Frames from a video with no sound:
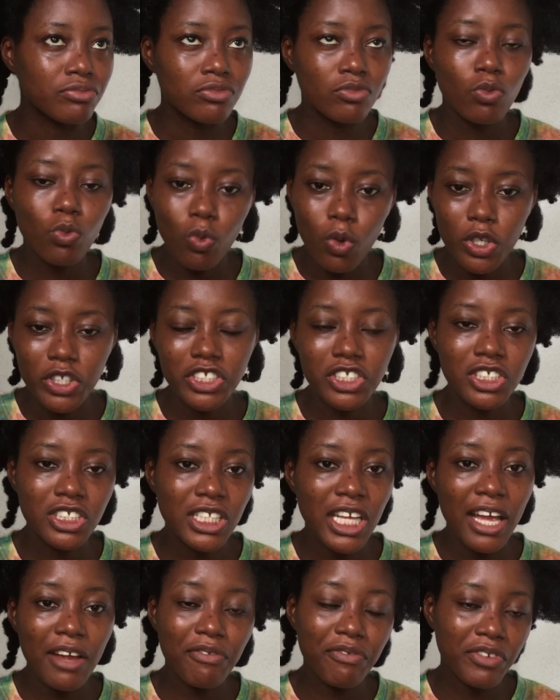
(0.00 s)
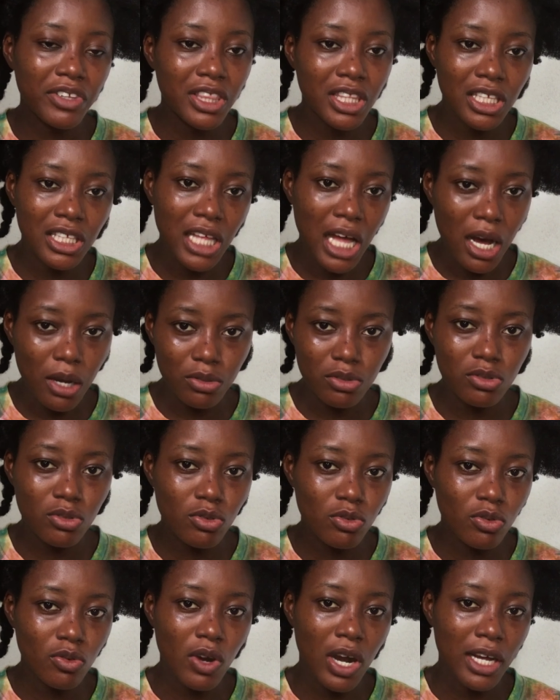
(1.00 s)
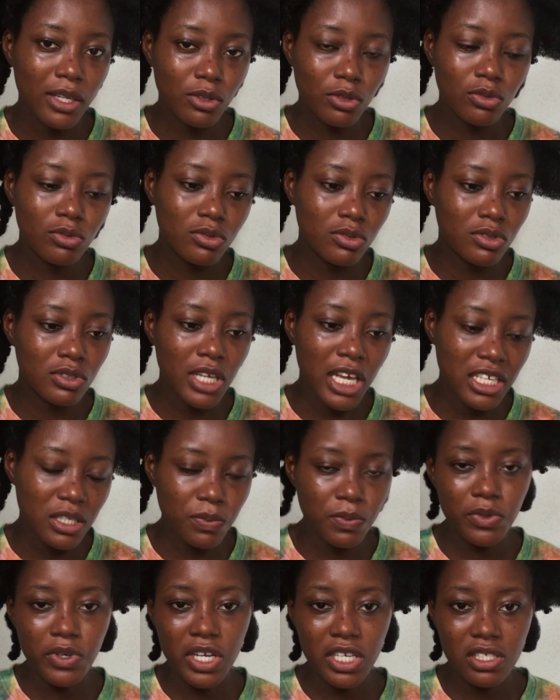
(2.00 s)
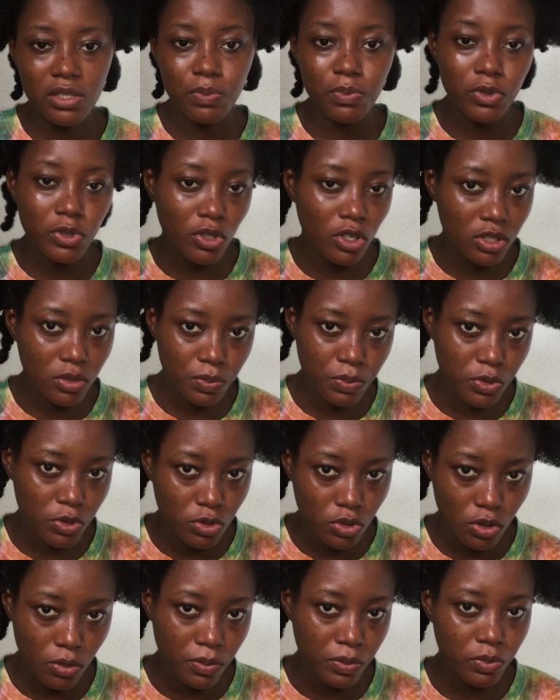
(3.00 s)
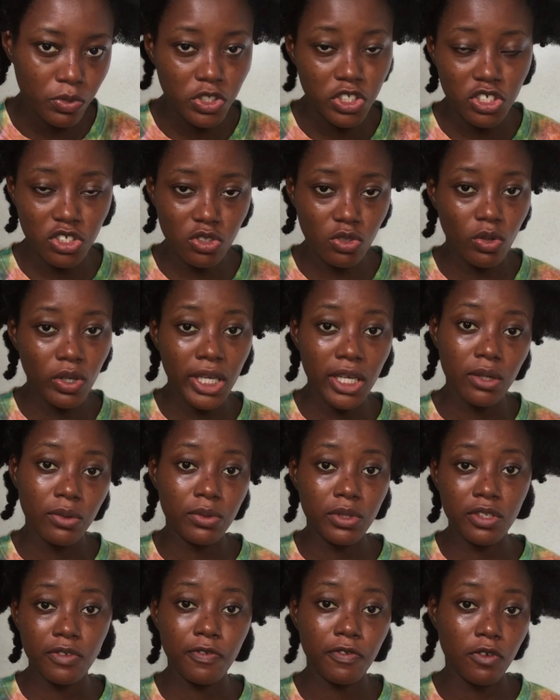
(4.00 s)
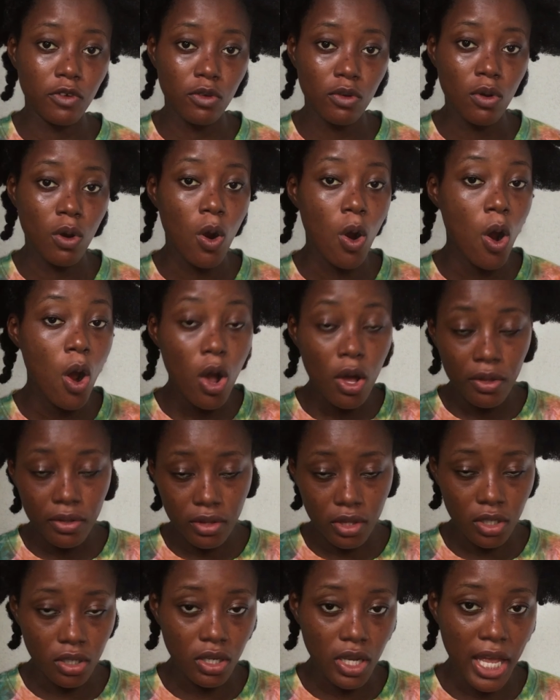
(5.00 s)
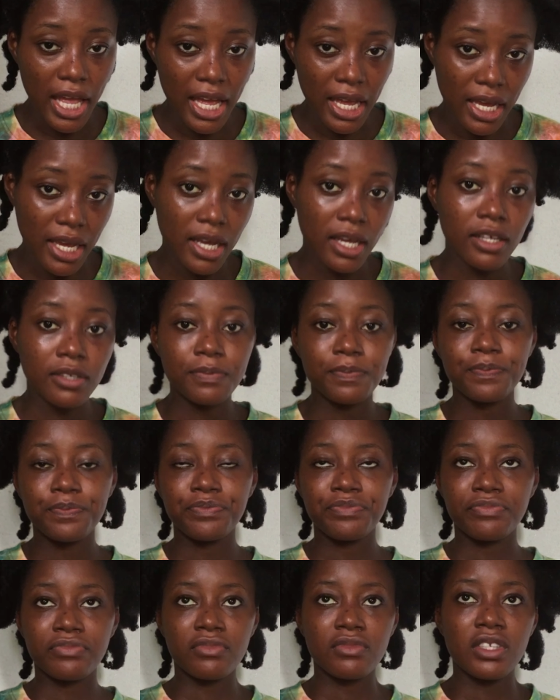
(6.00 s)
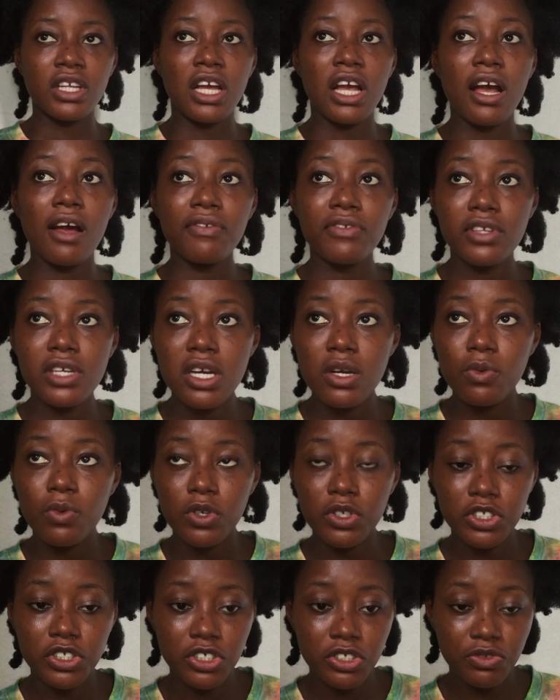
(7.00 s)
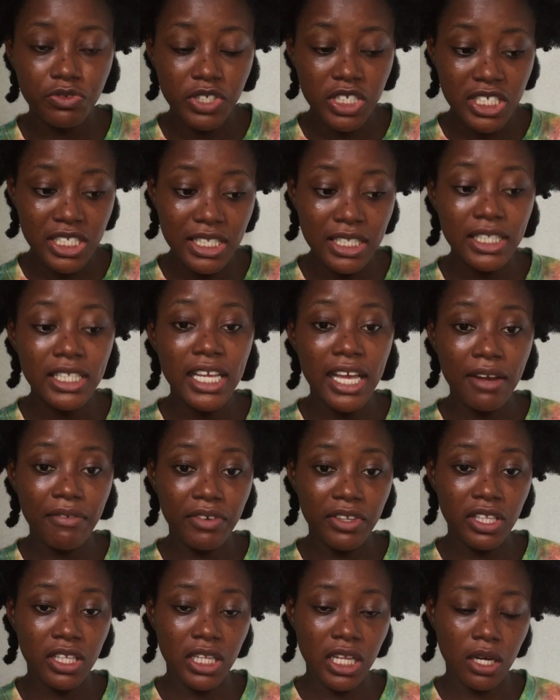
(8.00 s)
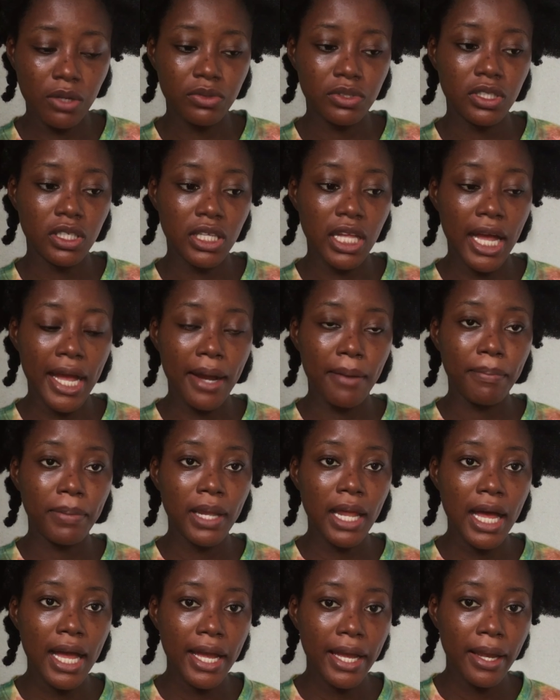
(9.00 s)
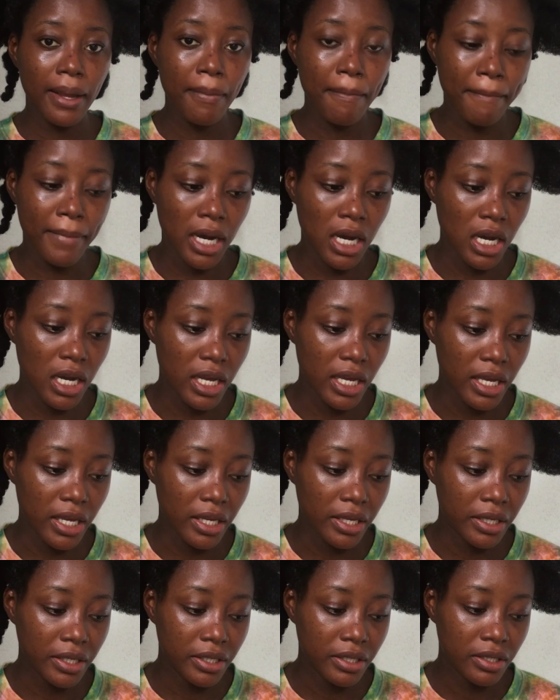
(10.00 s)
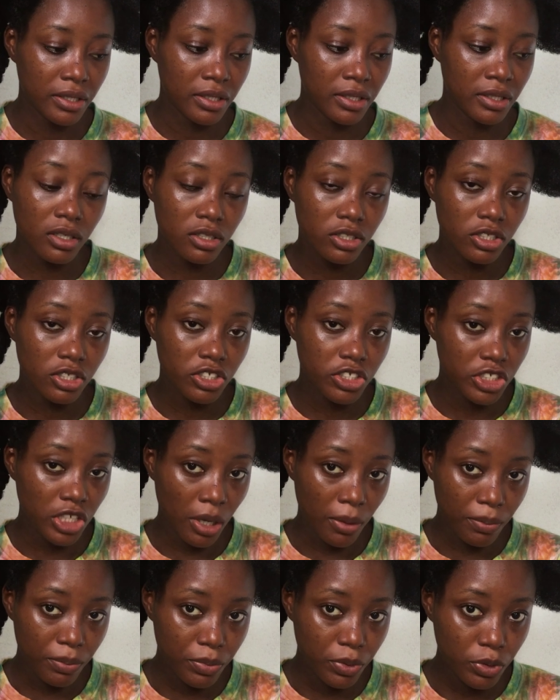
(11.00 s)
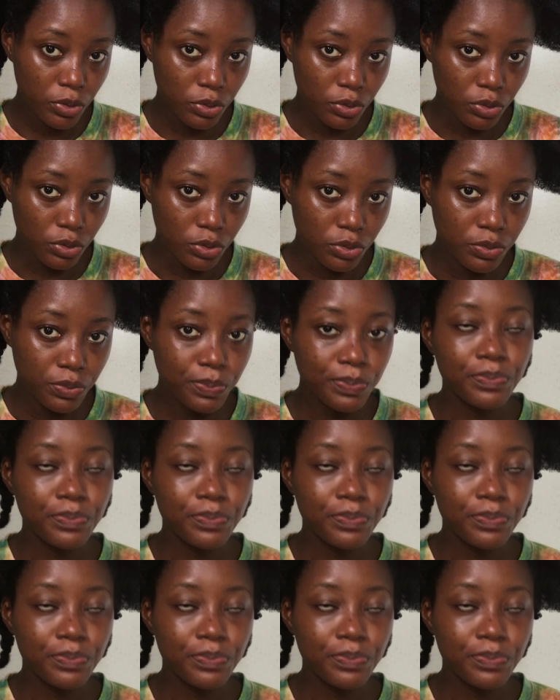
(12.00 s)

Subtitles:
washing everything out so I don't experience product buildup, which is not healthy for the hair. After I rinsing everything out, then I apply my shampoo.